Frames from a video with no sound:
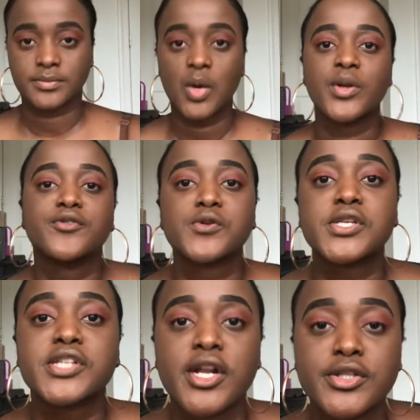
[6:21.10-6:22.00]
What I've also
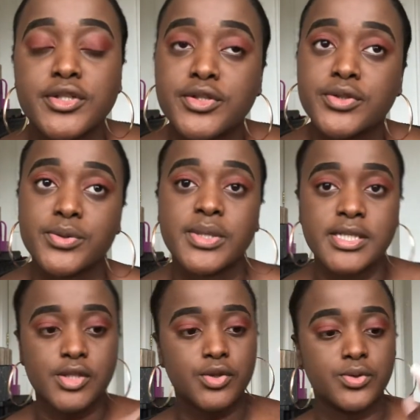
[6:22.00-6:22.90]
started to do
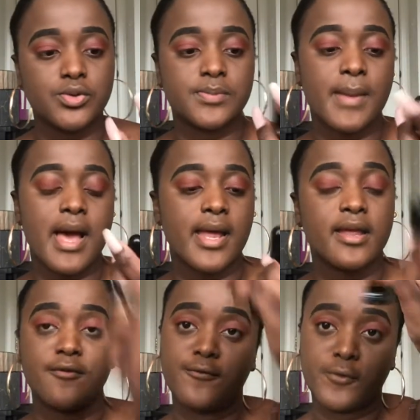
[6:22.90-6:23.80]
is use my
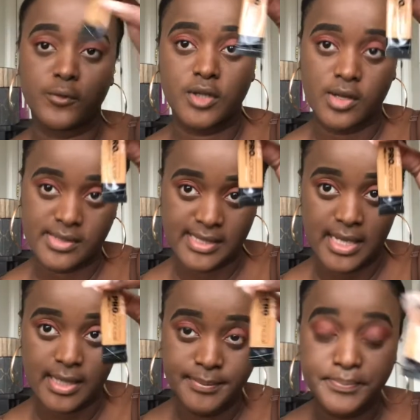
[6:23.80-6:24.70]
phone
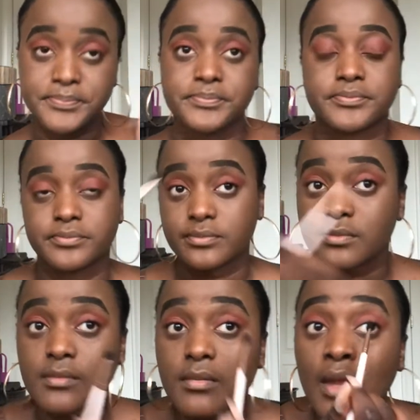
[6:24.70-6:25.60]
concealer
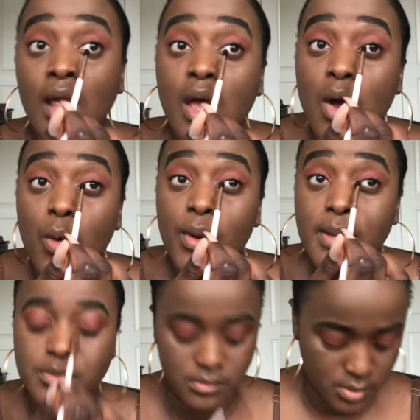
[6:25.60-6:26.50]
when
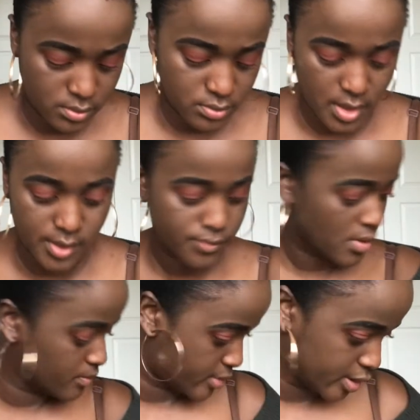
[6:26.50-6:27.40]
I'm
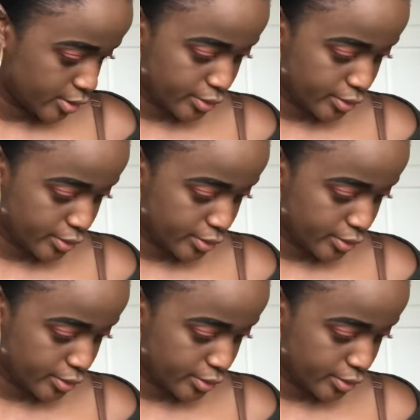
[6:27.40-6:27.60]
wrong brush.